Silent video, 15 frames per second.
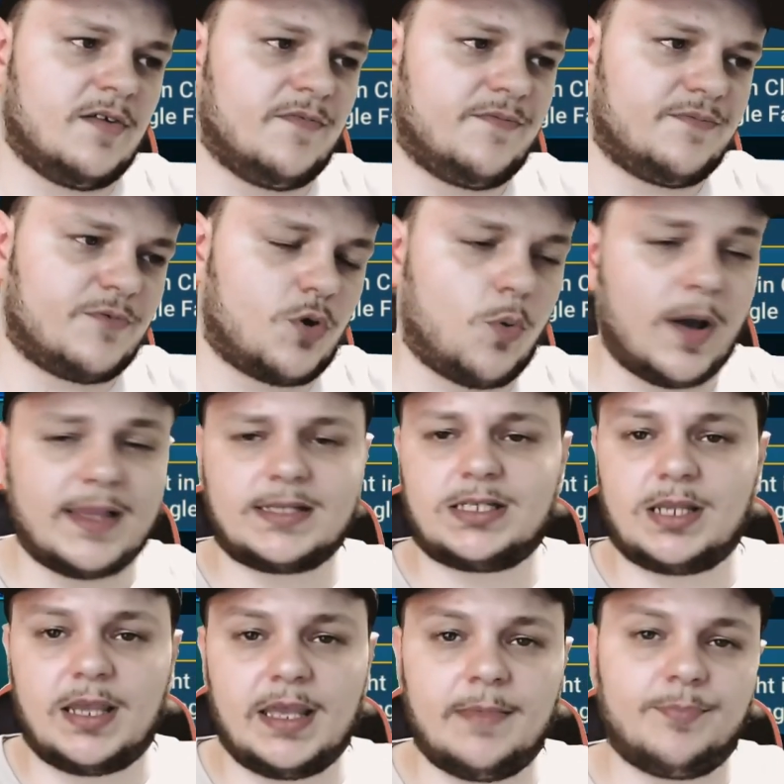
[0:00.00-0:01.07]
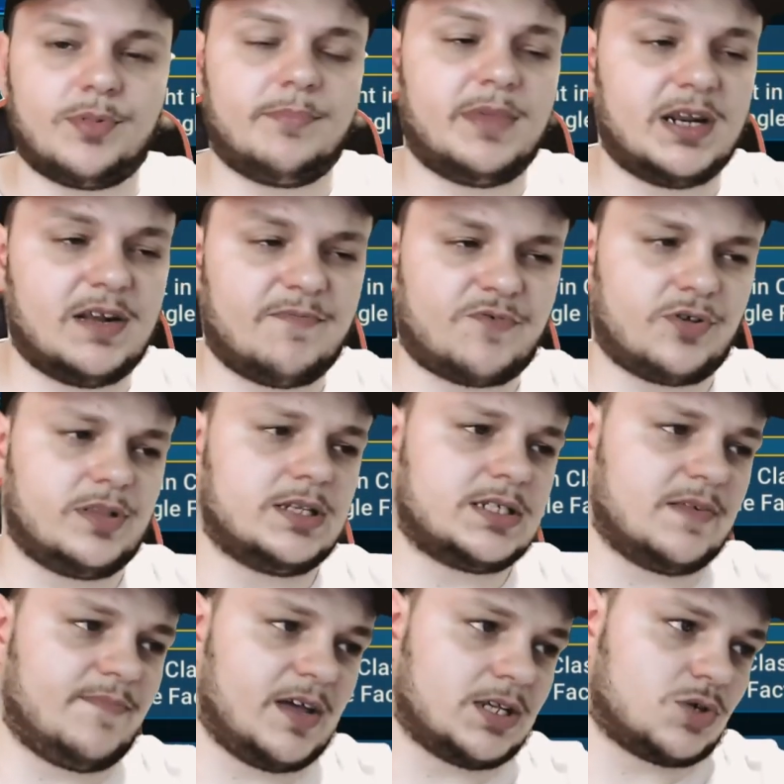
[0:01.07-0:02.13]
quests to implement in for this
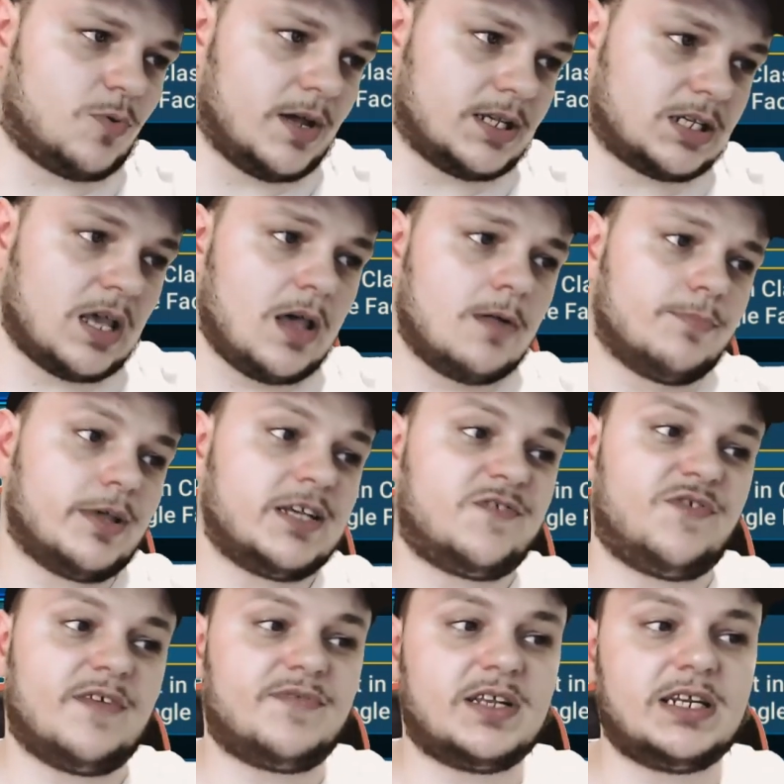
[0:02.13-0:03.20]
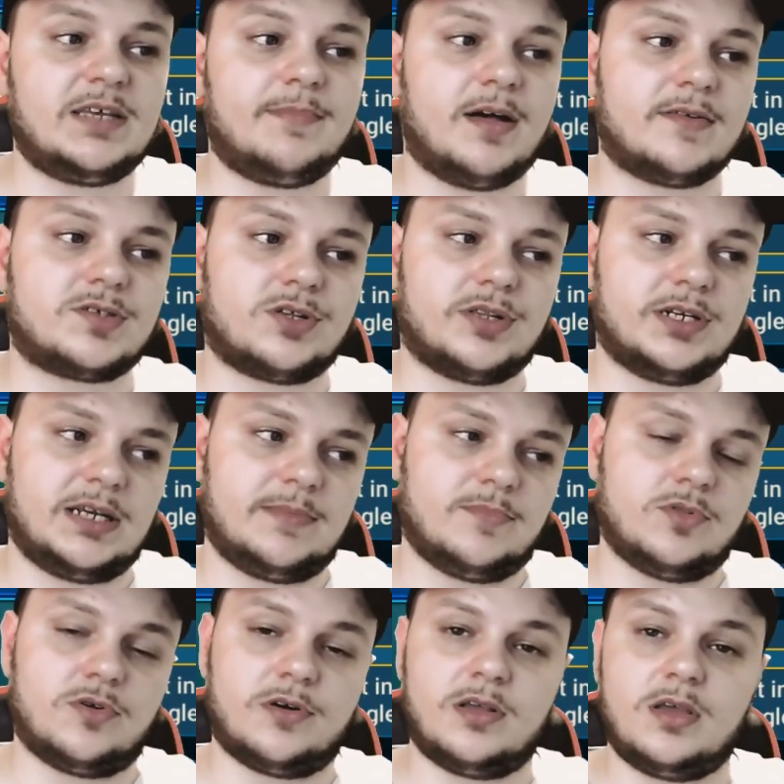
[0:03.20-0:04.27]
advanced quest. Place 50 debuffs on the Demon
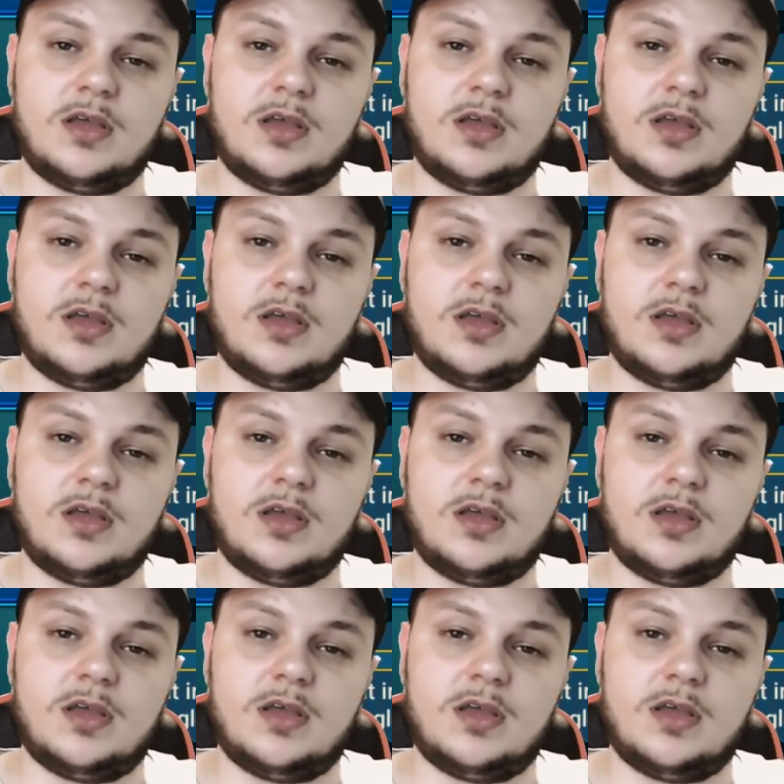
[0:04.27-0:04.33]
Lord.